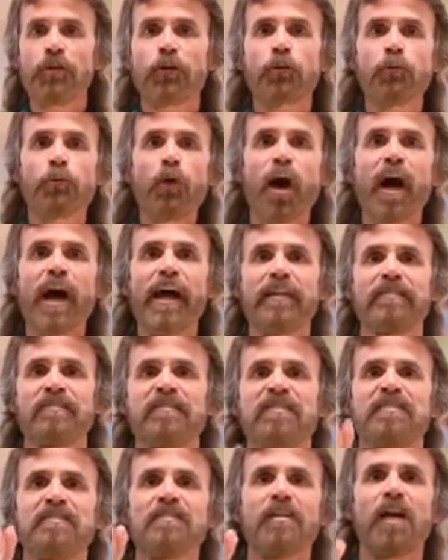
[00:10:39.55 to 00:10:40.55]
you are the
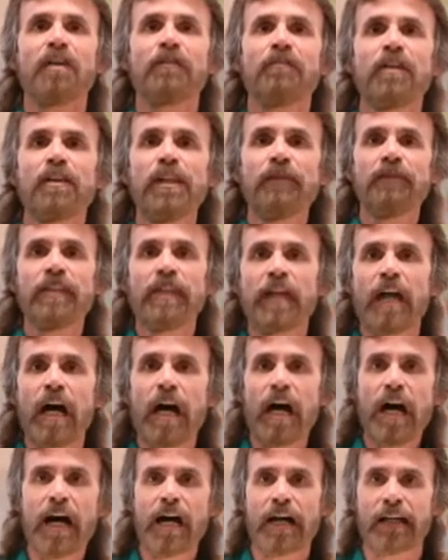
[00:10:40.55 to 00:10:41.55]
Christ, the Son of the
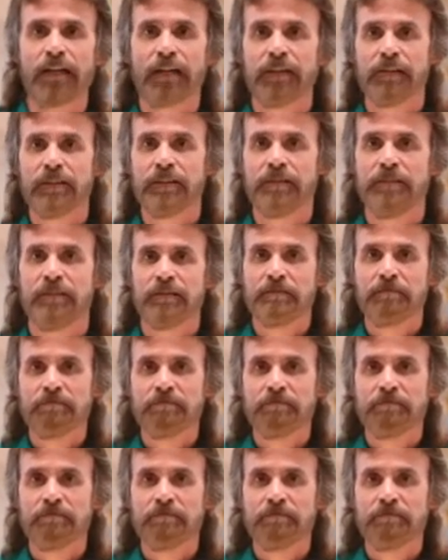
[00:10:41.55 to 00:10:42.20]
living God.